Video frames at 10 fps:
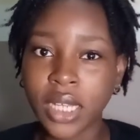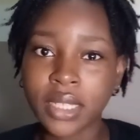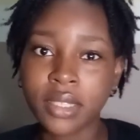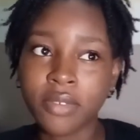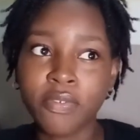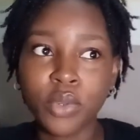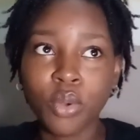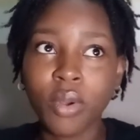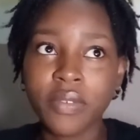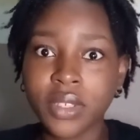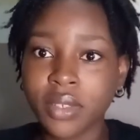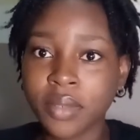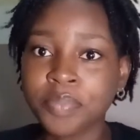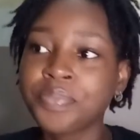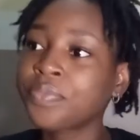like the flow of
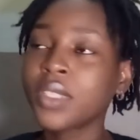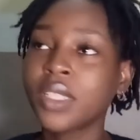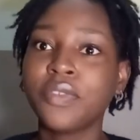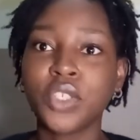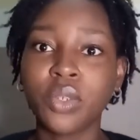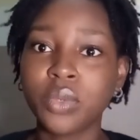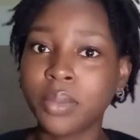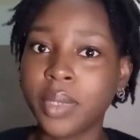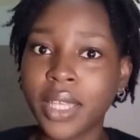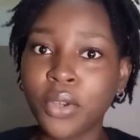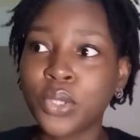the video wouldn't be there.